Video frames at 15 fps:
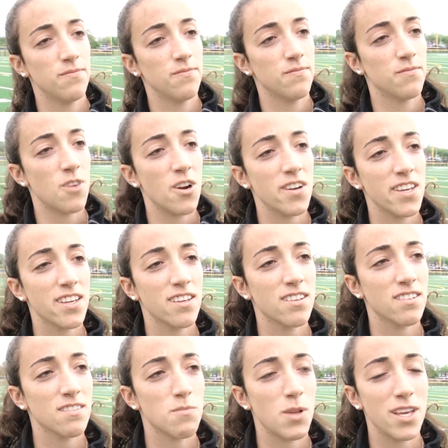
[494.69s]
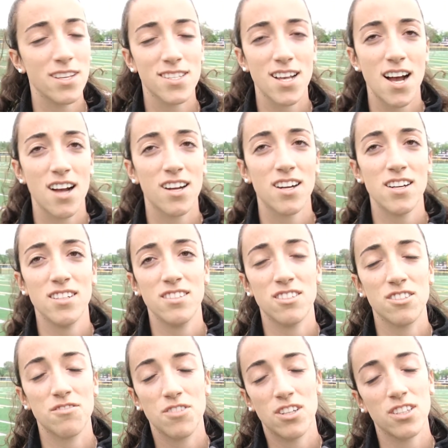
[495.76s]
running, playing soccer, and
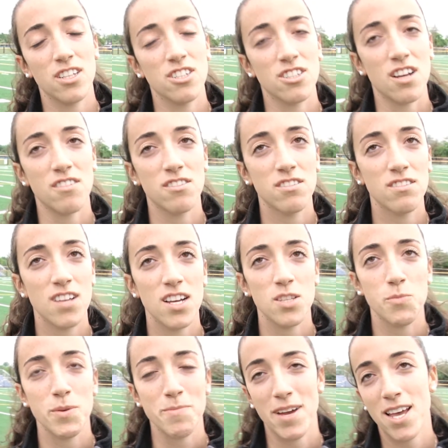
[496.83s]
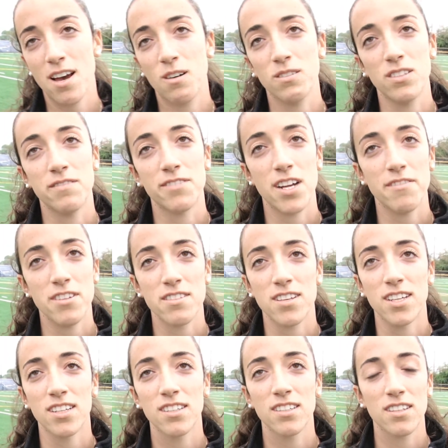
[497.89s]
just running in general has been my outlet for everything.
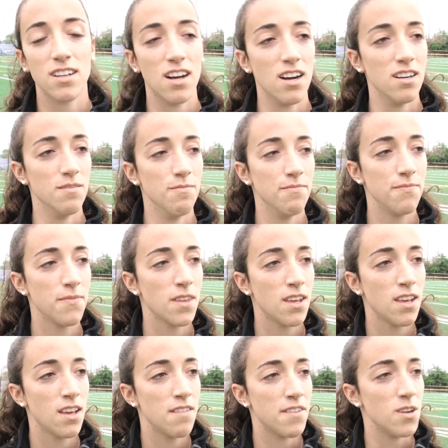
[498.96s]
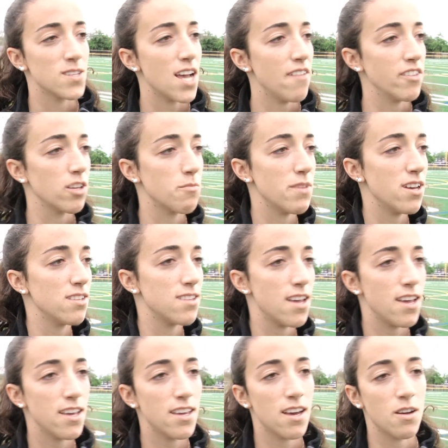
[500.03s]
If I was having a bad
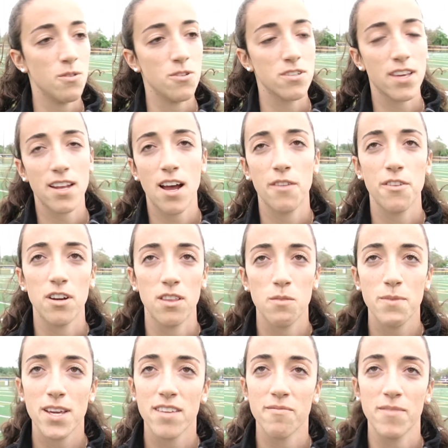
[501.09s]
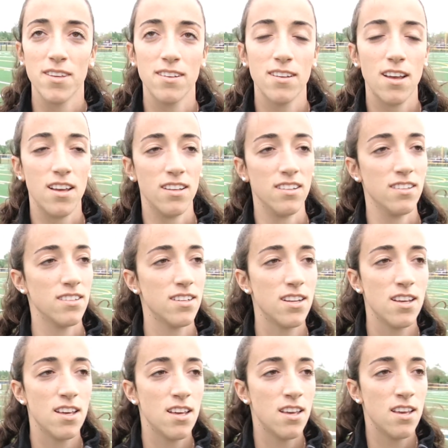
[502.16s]
day, I would just get out there on the pavement,
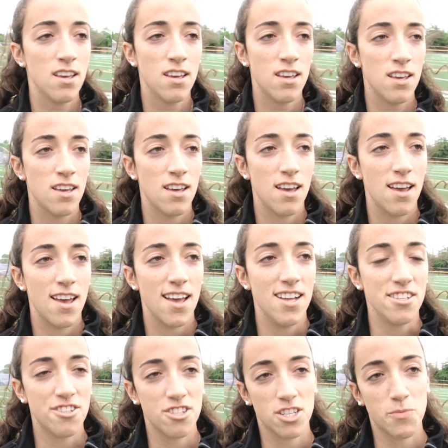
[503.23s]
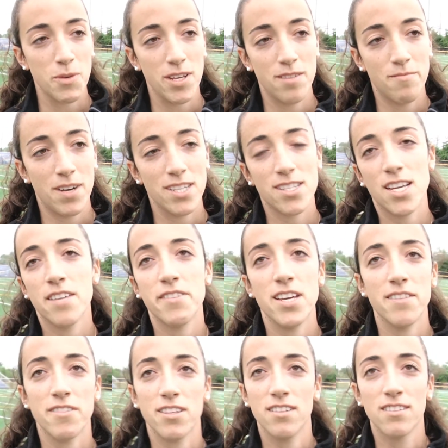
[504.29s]
and it's just been my safe
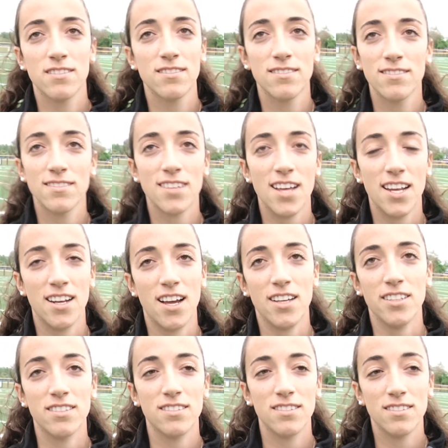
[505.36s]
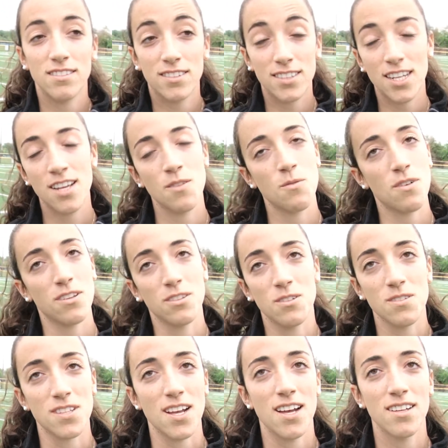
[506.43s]
haven, and I didn't want to
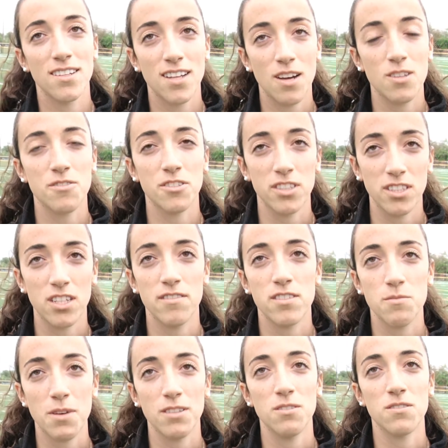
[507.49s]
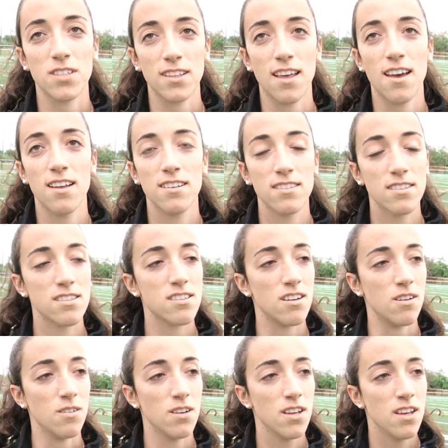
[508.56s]
lose that. I was really nervous about losing that. So